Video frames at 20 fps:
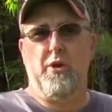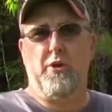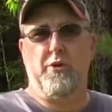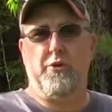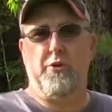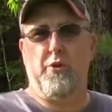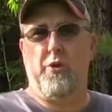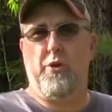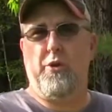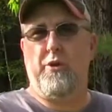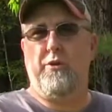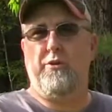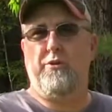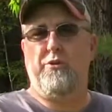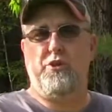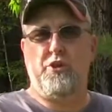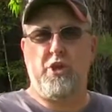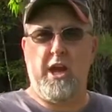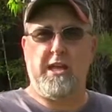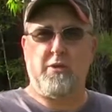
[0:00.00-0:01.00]
during
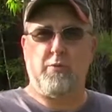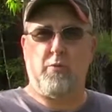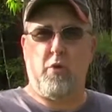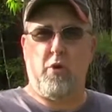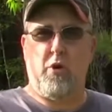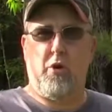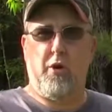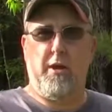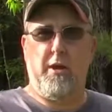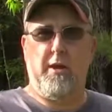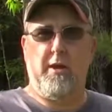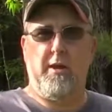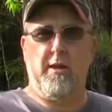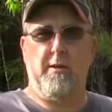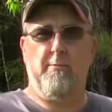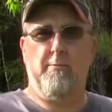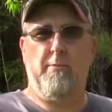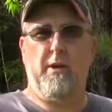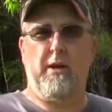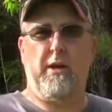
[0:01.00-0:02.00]
January
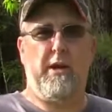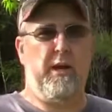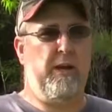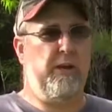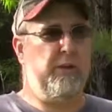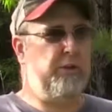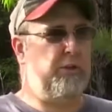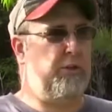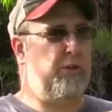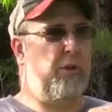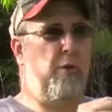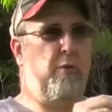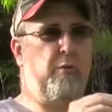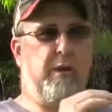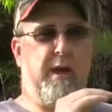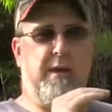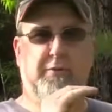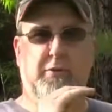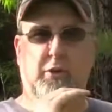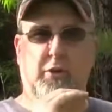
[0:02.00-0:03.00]
because you don't
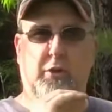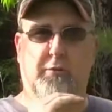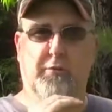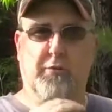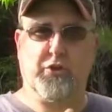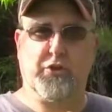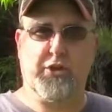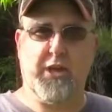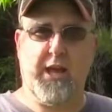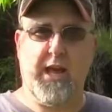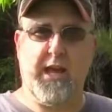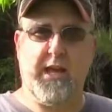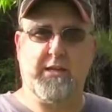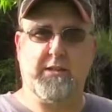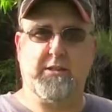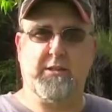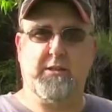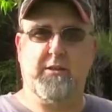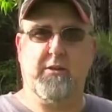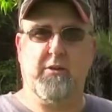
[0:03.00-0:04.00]
have to look for
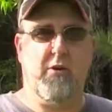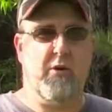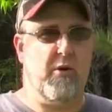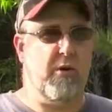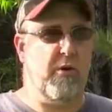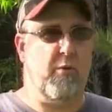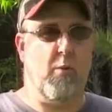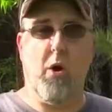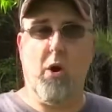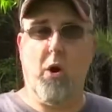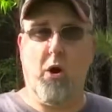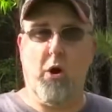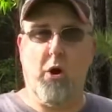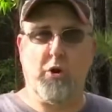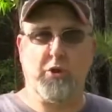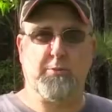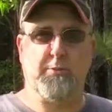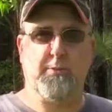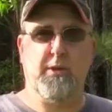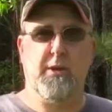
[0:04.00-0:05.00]
snakes or
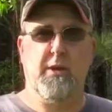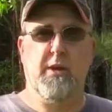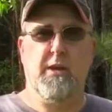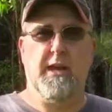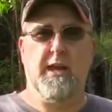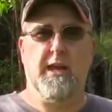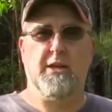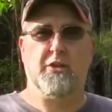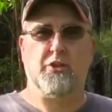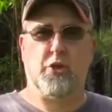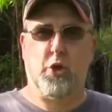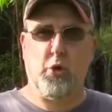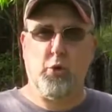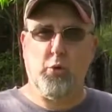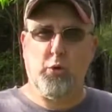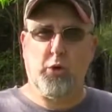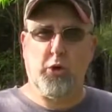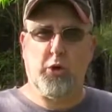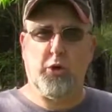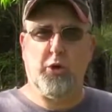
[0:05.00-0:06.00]
wasps. It's
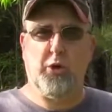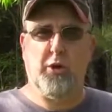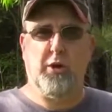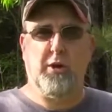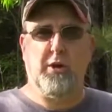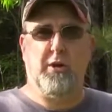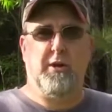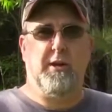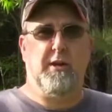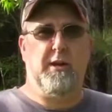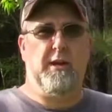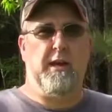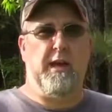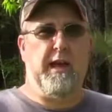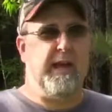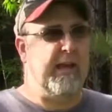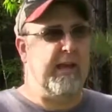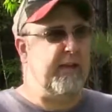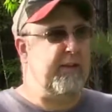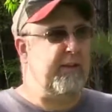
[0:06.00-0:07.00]
cooler,
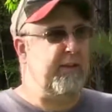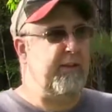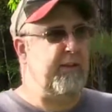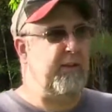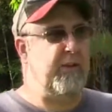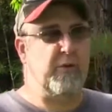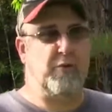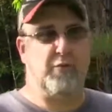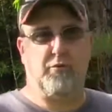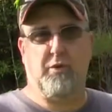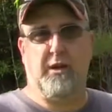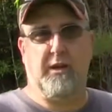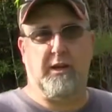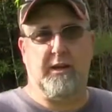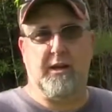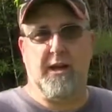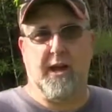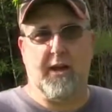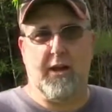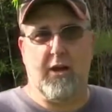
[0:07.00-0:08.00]
and there's really
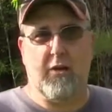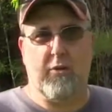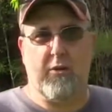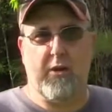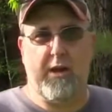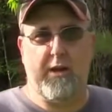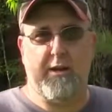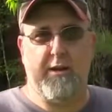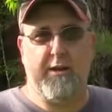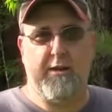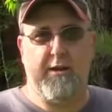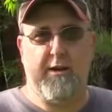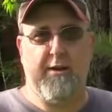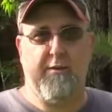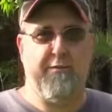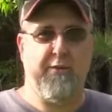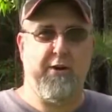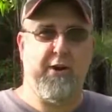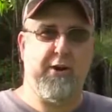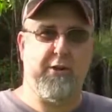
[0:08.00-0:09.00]
not a whole lot of
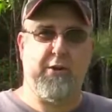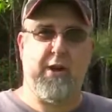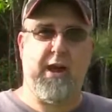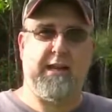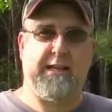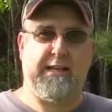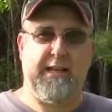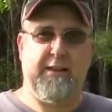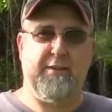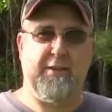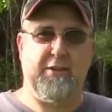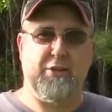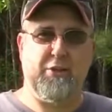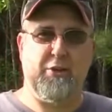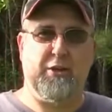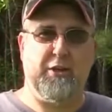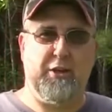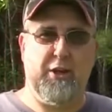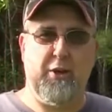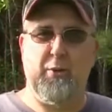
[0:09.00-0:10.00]
other activities you
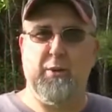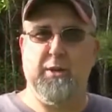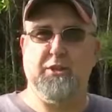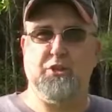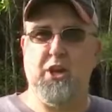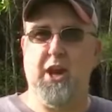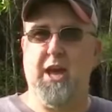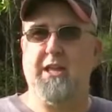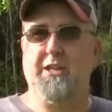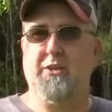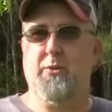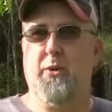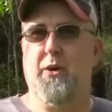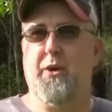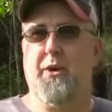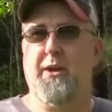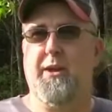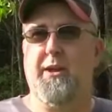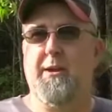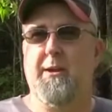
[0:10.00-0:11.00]
can do in
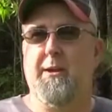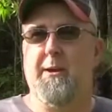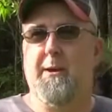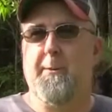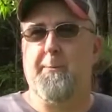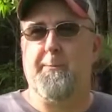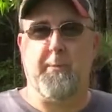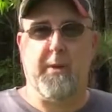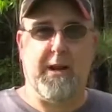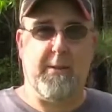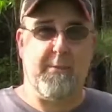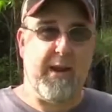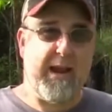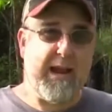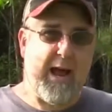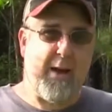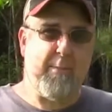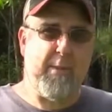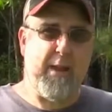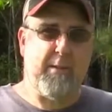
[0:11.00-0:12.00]
January. But I may
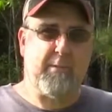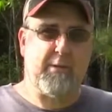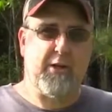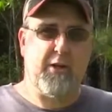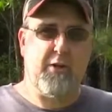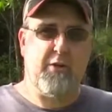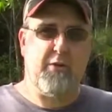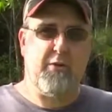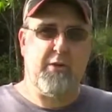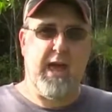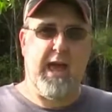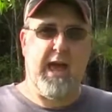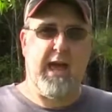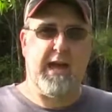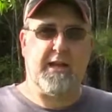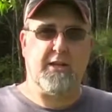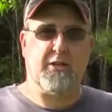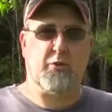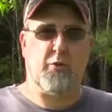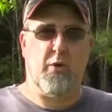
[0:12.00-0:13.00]
not be able to do the hack
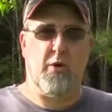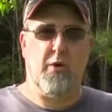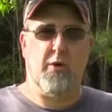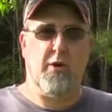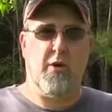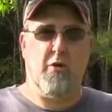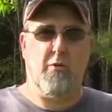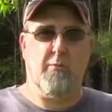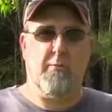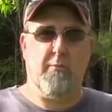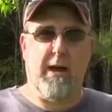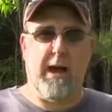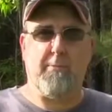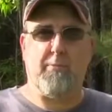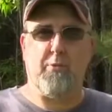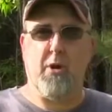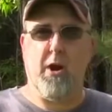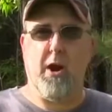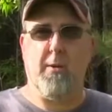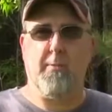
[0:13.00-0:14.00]
and squirt on my
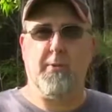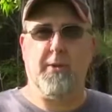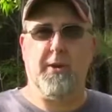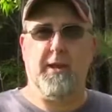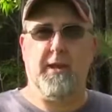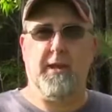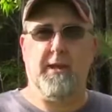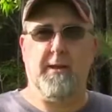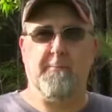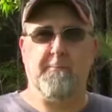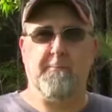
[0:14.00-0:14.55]
property